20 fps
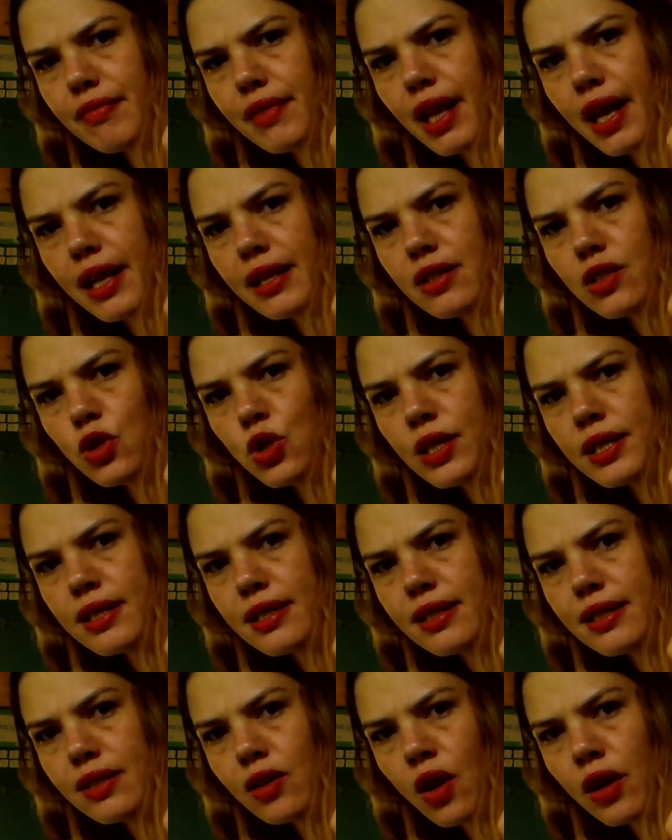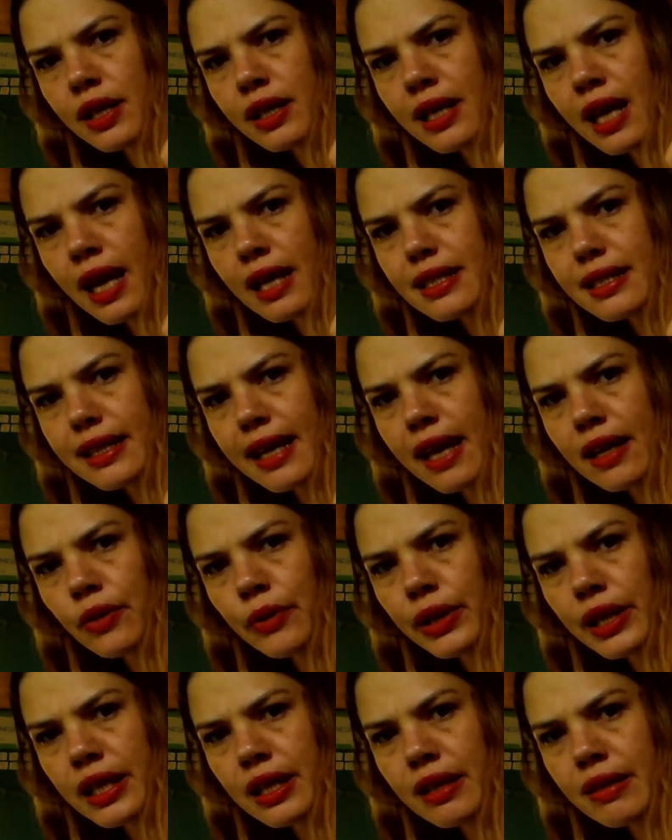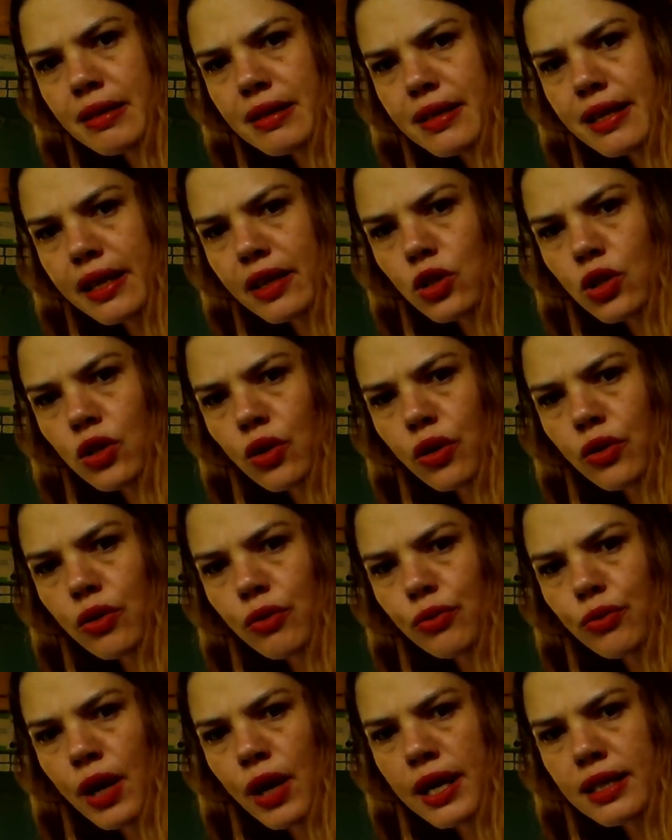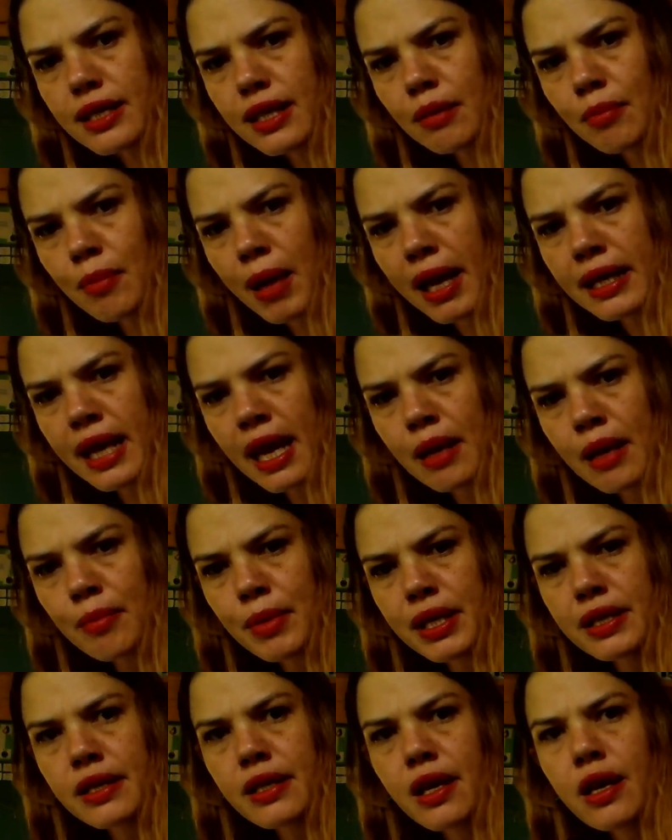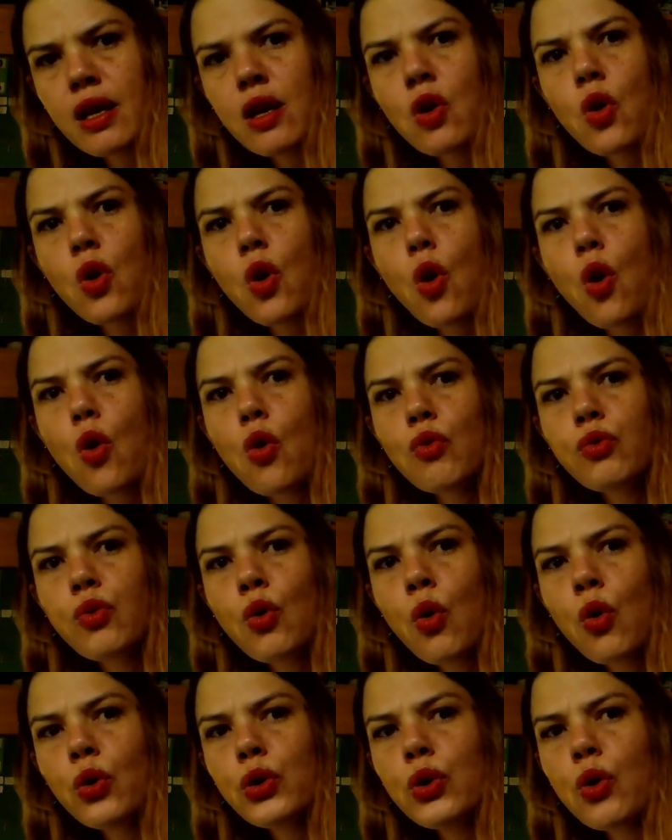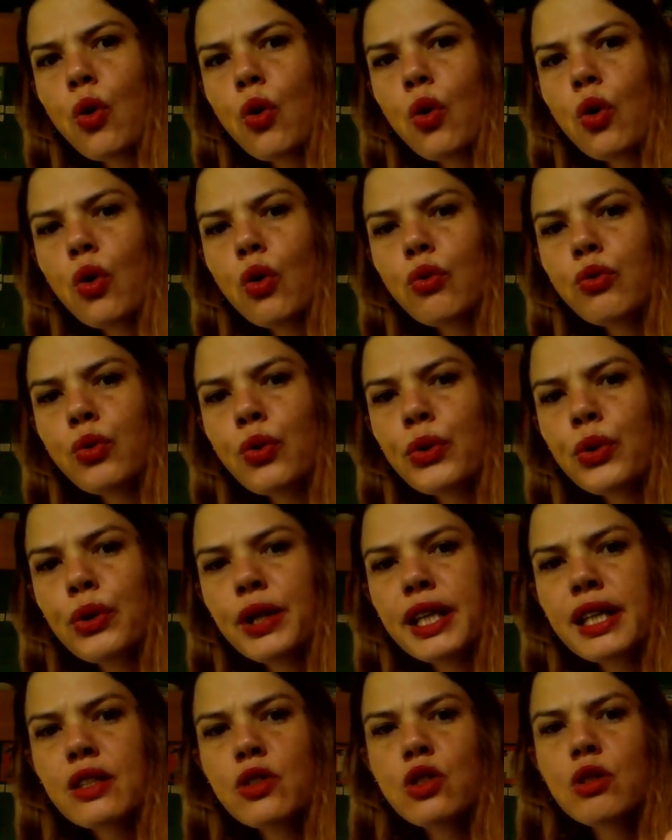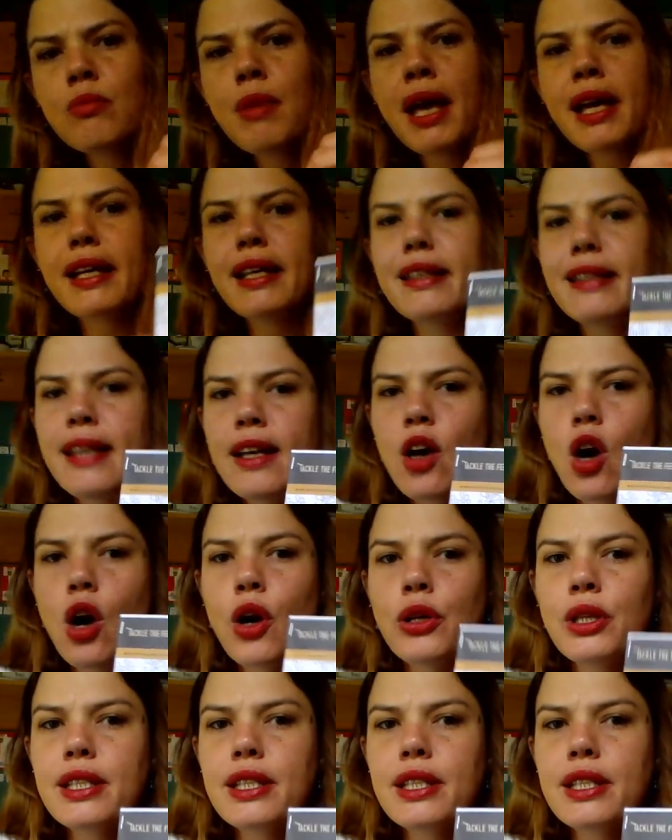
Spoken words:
it's just got a nice colouring in section on the front, and my name is for your kid to make it their own.